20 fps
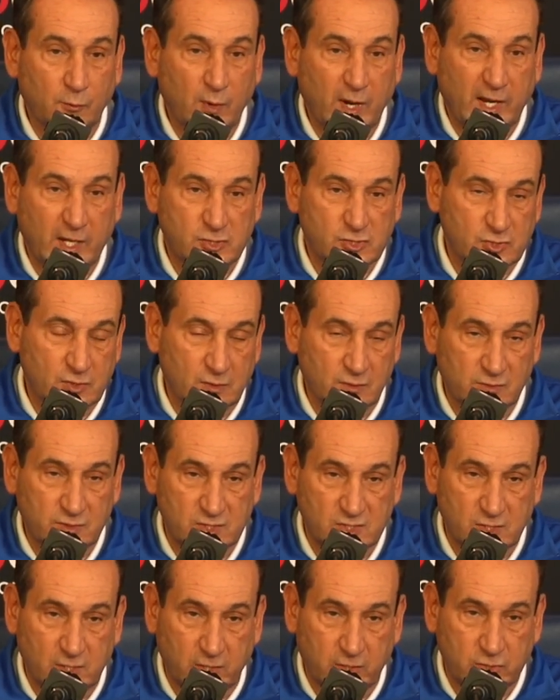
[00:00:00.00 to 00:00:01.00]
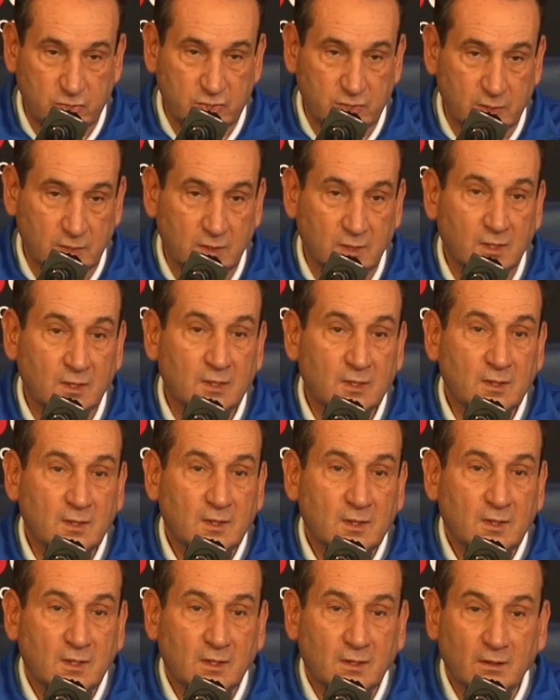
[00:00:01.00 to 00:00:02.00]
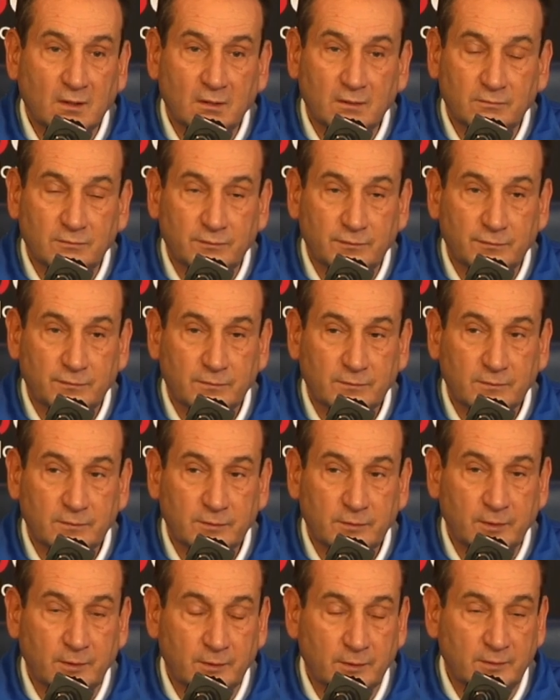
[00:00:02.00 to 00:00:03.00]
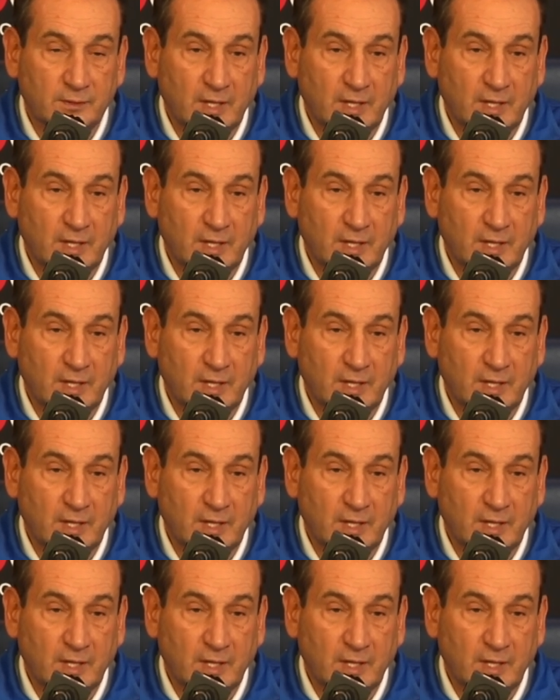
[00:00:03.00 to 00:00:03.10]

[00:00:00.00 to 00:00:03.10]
rationalization of, you know,